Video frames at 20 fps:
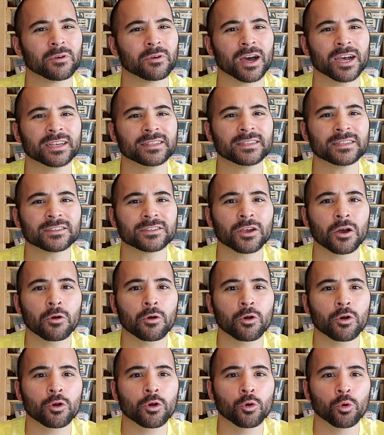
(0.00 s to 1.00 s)
Why is it
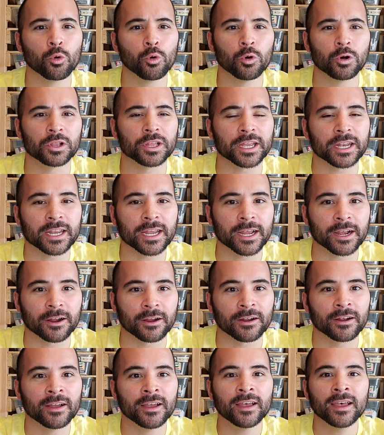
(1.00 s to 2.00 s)
so cool in
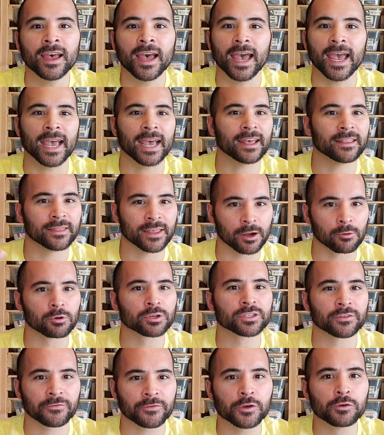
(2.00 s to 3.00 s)
here? And there
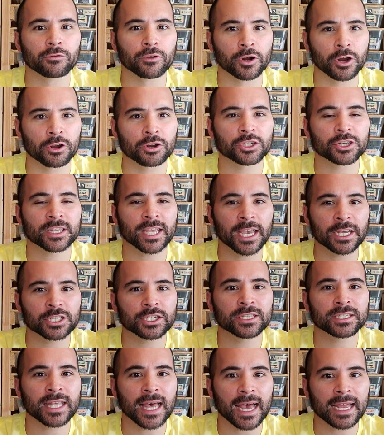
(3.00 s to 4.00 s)
was a few
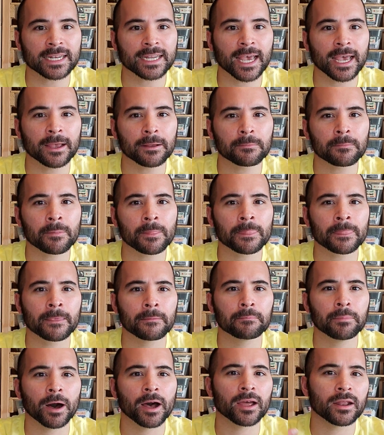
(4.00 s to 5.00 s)
regurgitations that day,
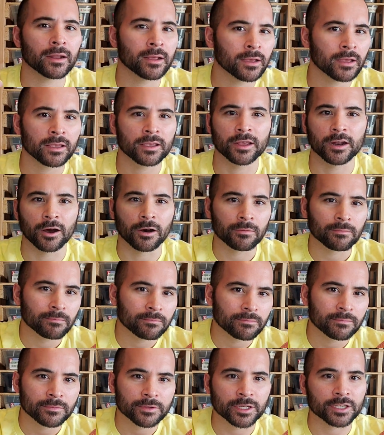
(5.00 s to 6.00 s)
but
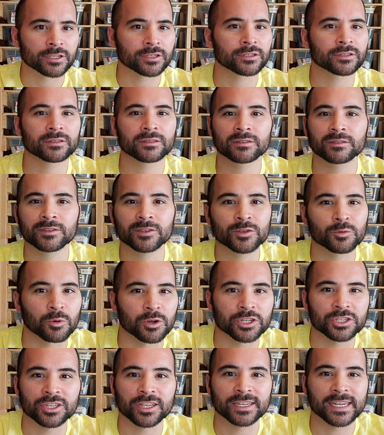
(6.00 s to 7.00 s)
just
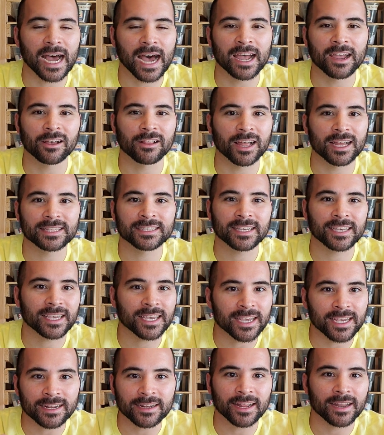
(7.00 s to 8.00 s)
switch the dial onto
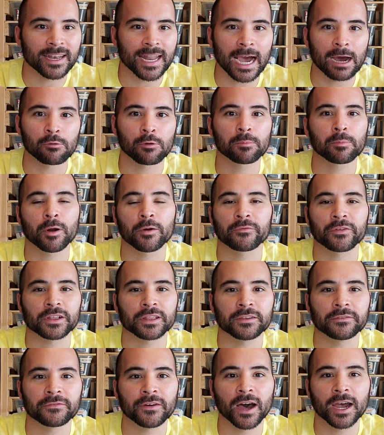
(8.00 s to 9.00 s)
heat and now we're
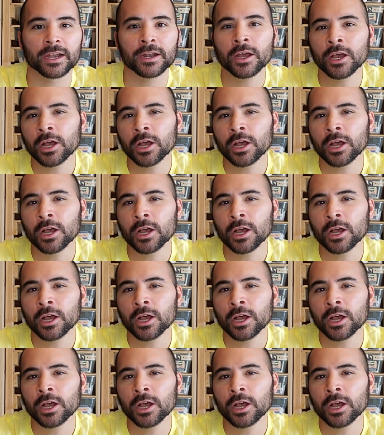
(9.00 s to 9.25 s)
perfectly fine.